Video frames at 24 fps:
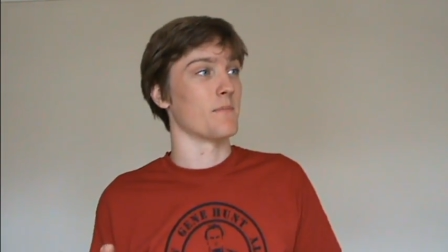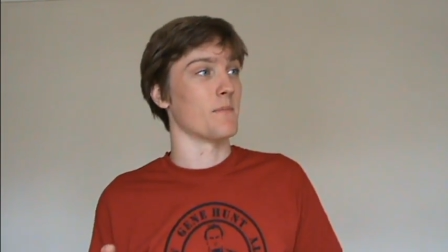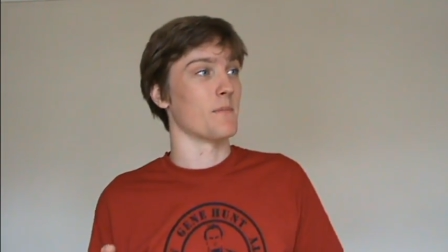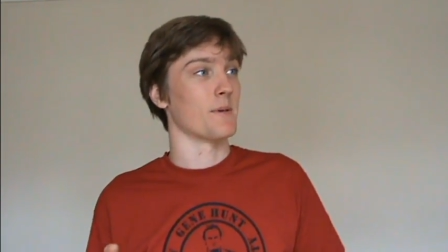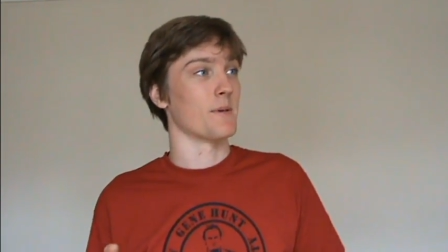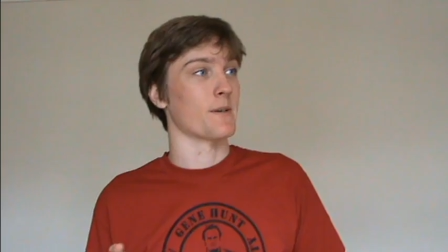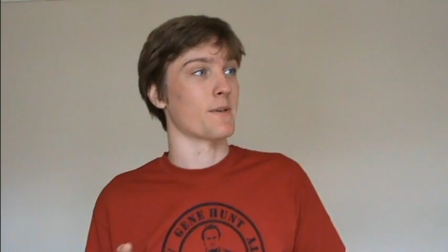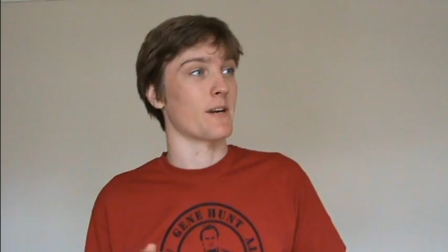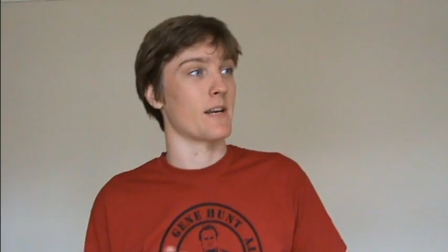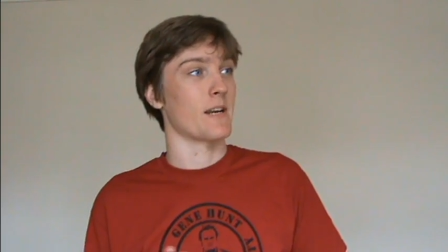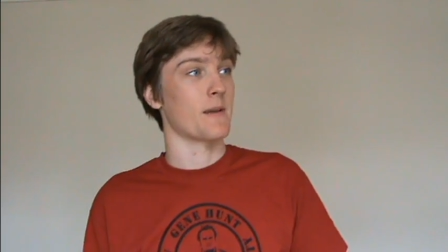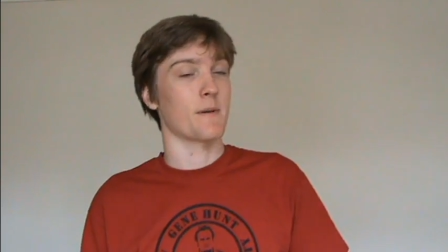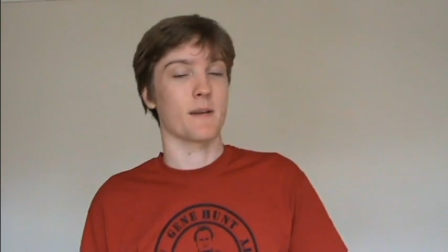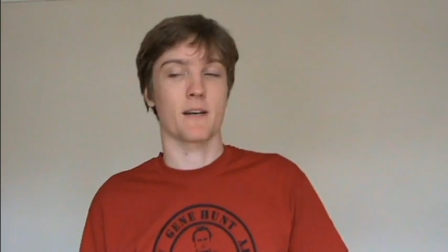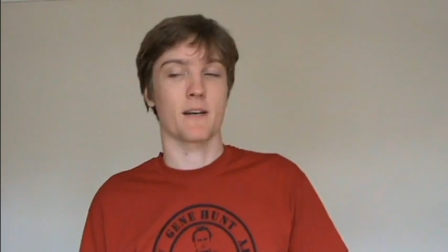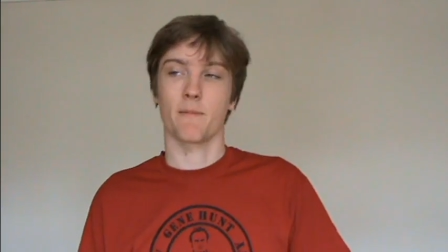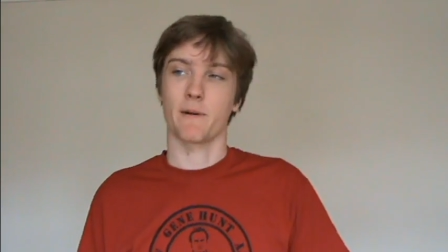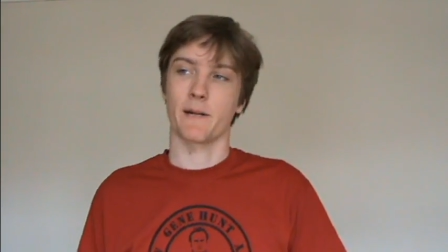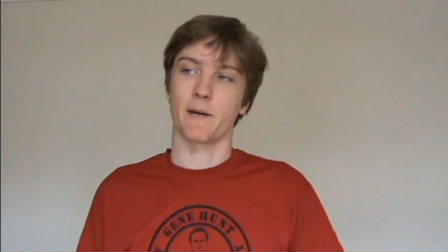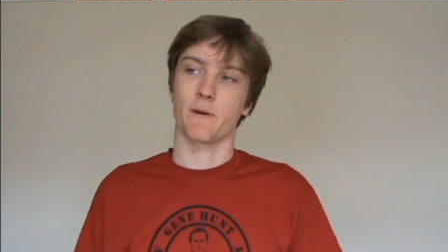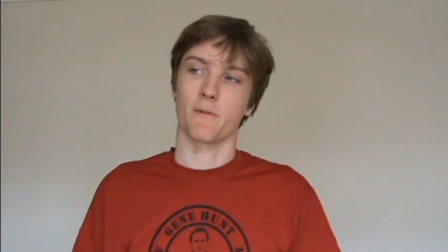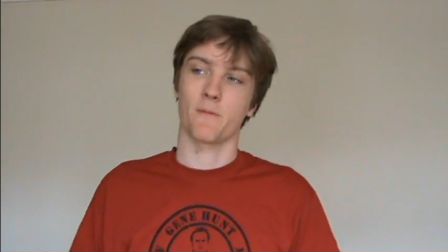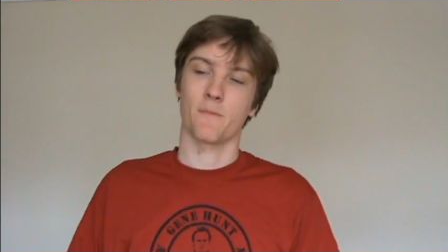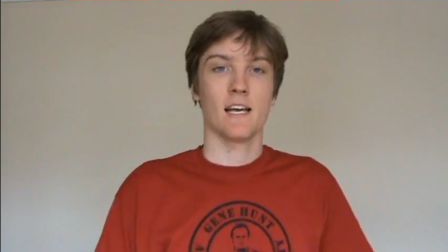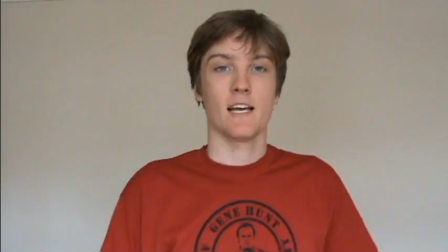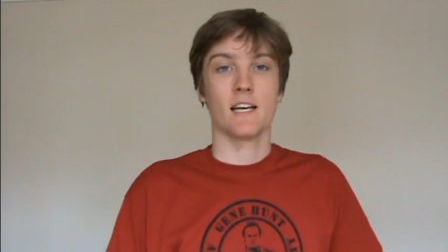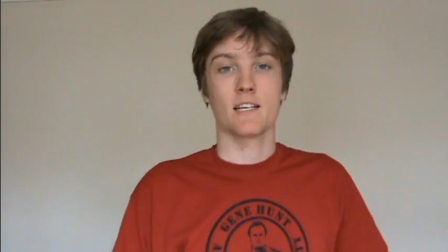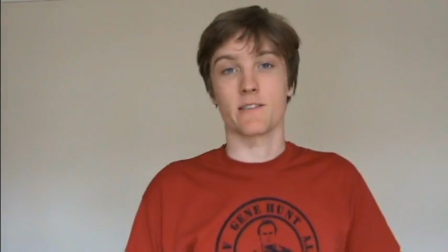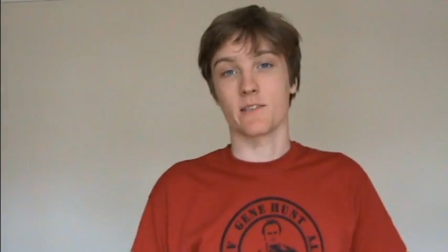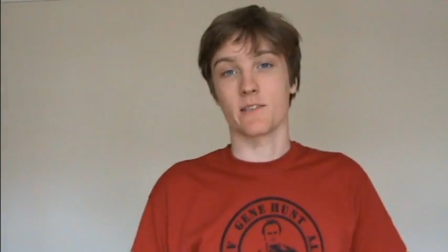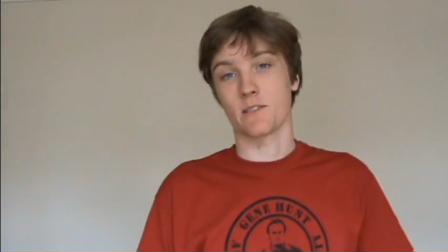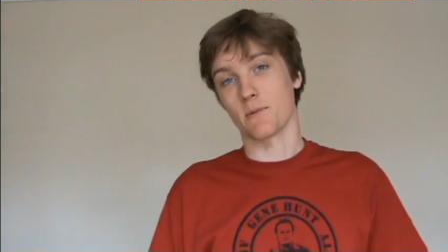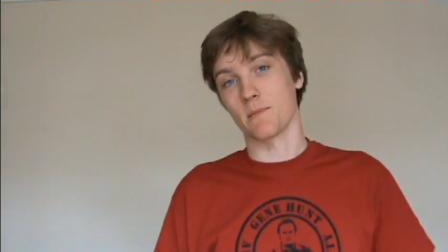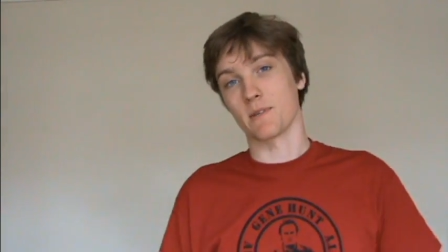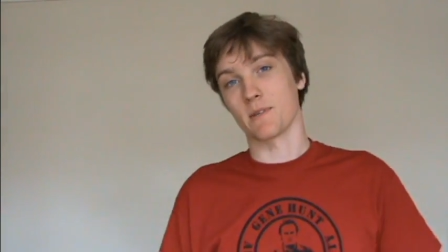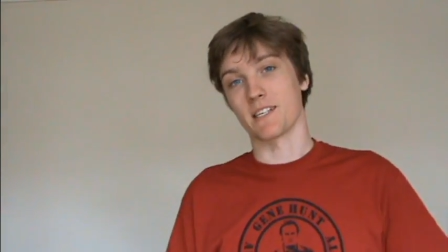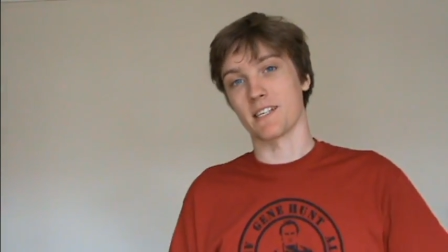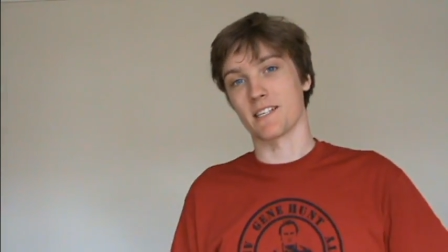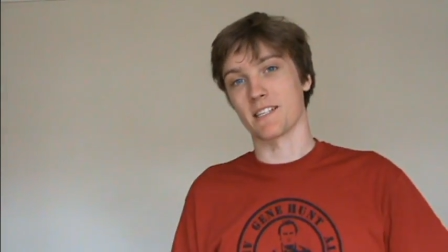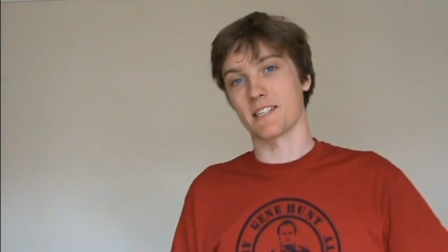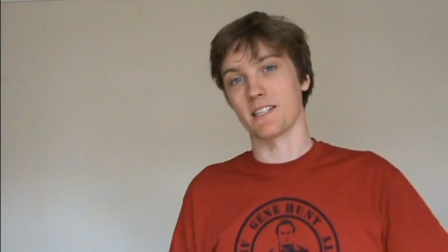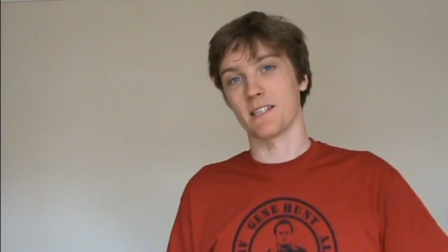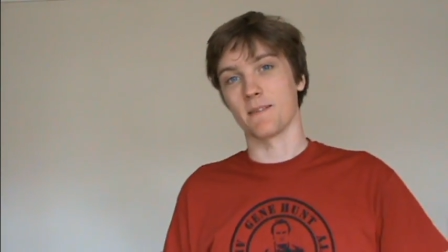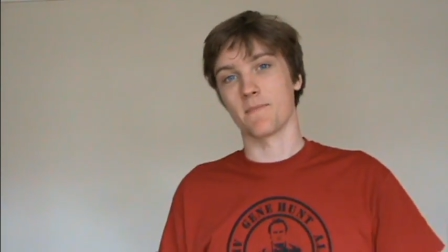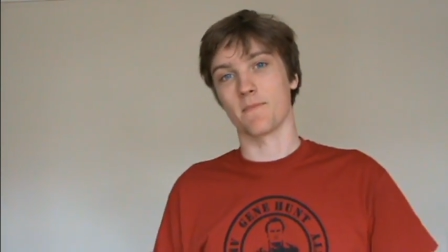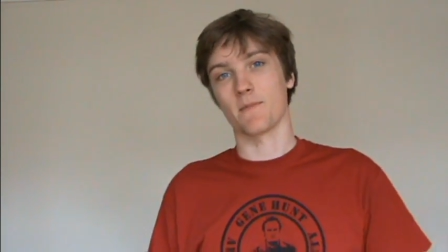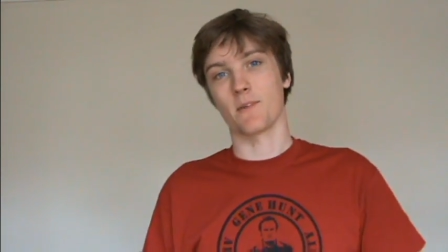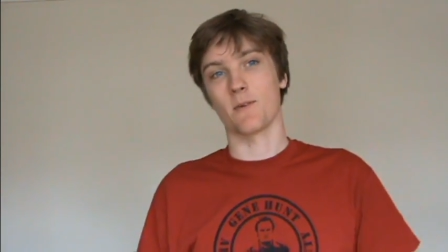bit creepy. Come on out. So I took my
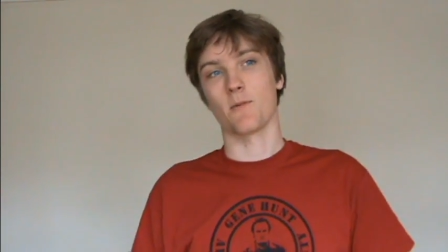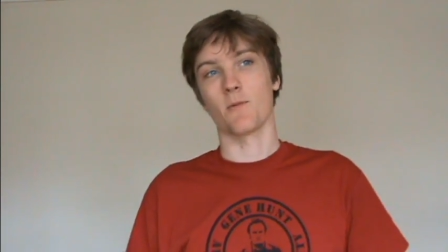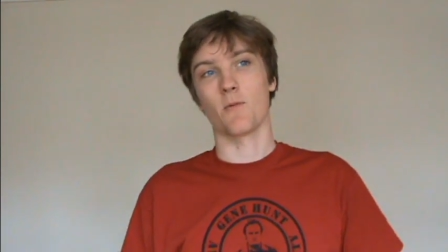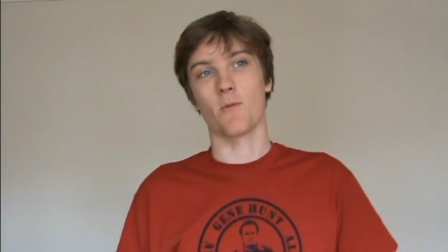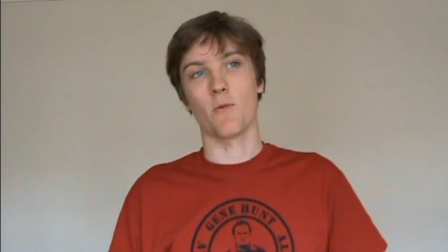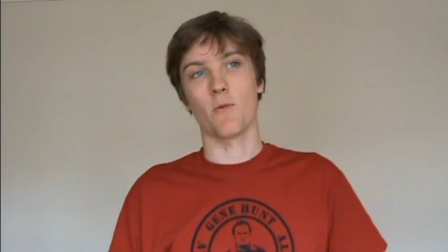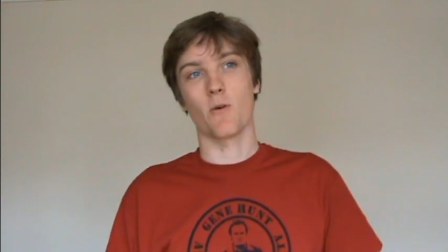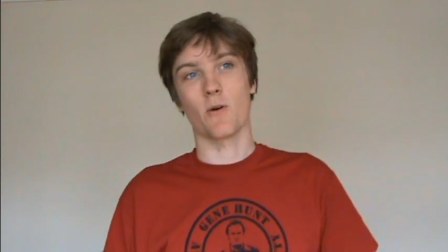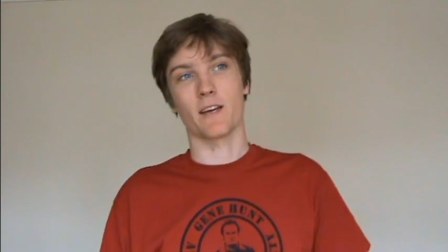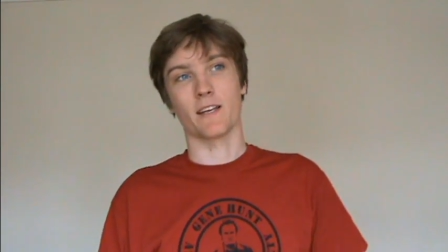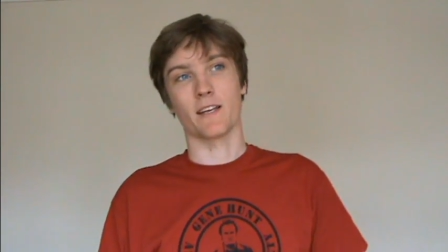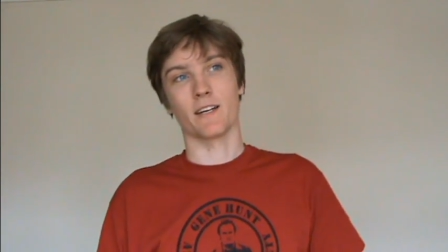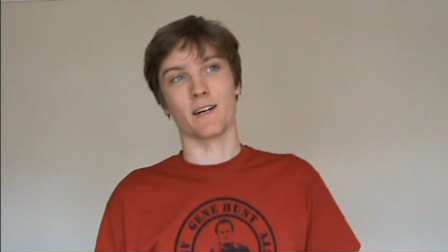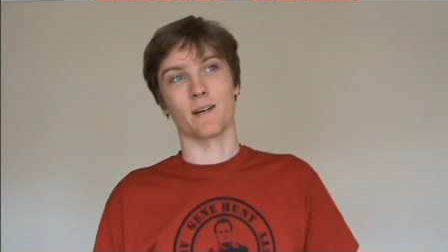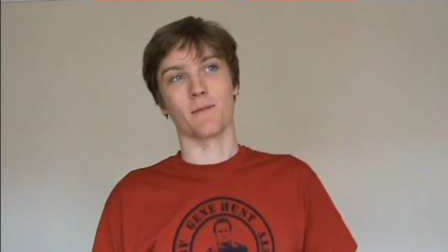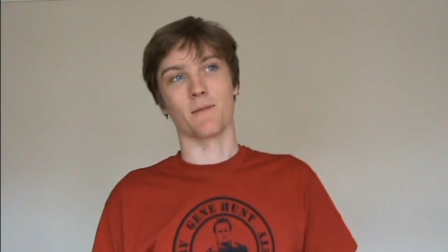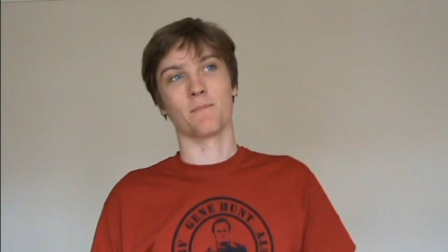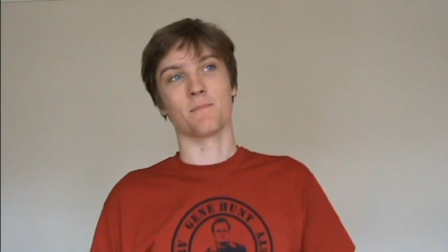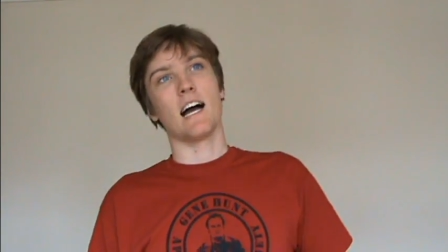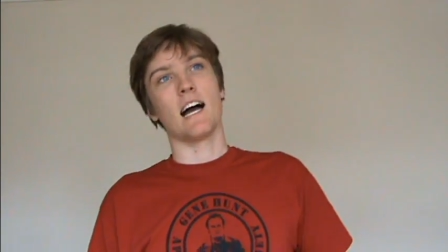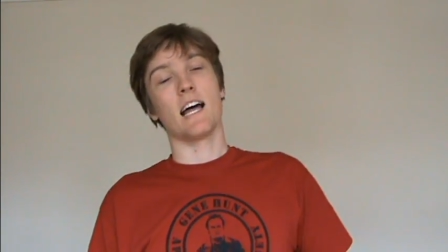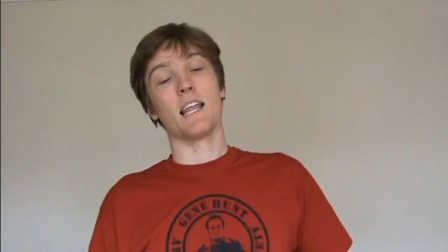sister and we were walking home,